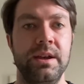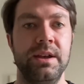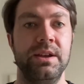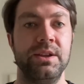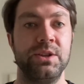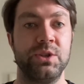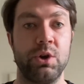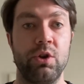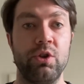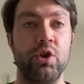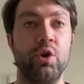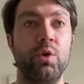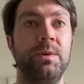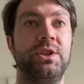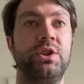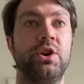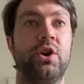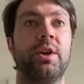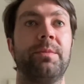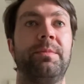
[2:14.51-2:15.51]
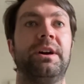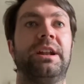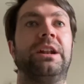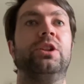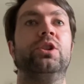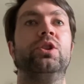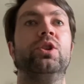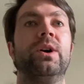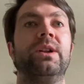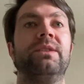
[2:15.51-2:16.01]
So although we talk about a
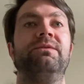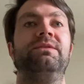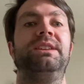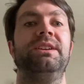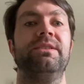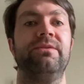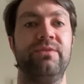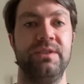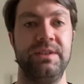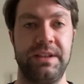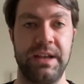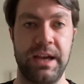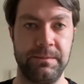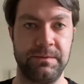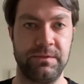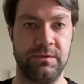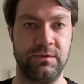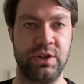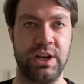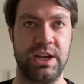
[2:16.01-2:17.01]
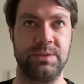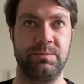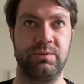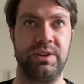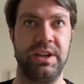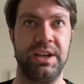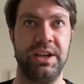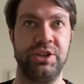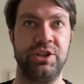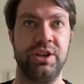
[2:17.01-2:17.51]
lot of different types of
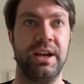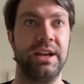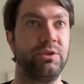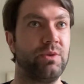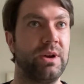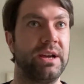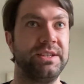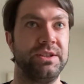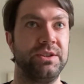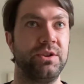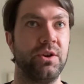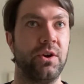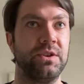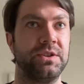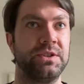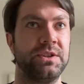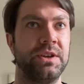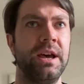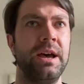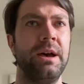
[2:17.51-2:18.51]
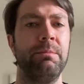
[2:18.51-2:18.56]
transportation at Transit Tots,